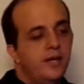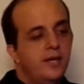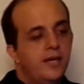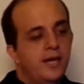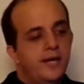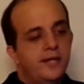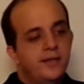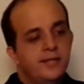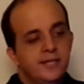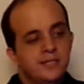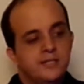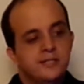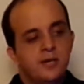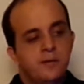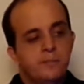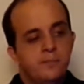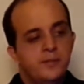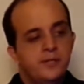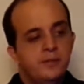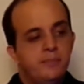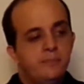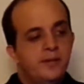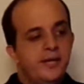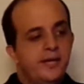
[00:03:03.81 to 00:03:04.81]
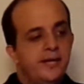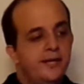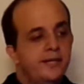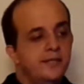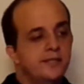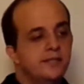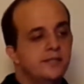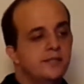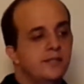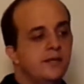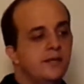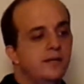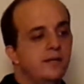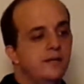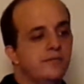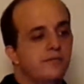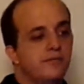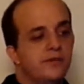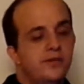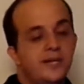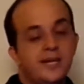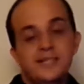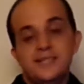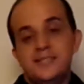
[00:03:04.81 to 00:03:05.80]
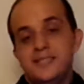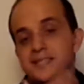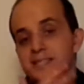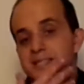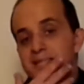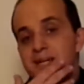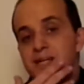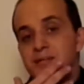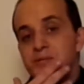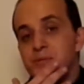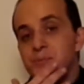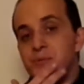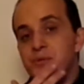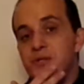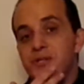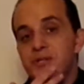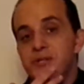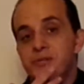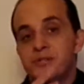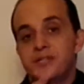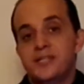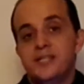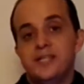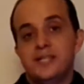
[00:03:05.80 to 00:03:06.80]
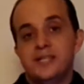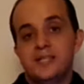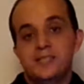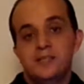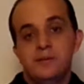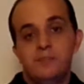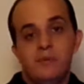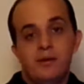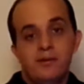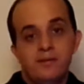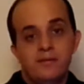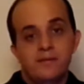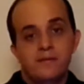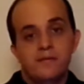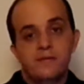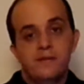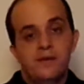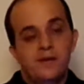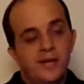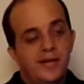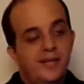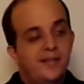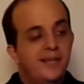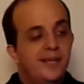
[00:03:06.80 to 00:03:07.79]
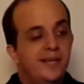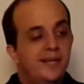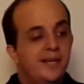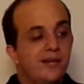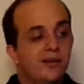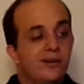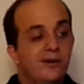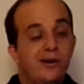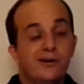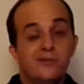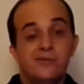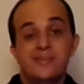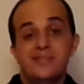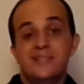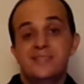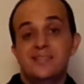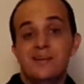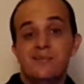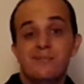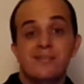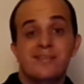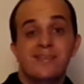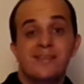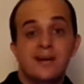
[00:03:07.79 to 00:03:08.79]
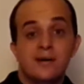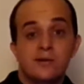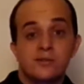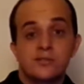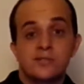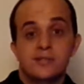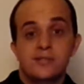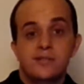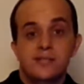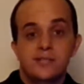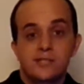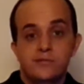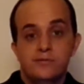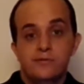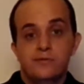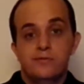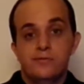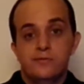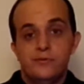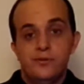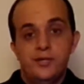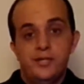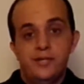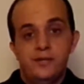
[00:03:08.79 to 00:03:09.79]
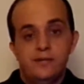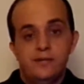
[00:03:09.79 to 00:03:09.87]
And this company pays for 19,100 clicks a month, and they get 107,000 clicks for free.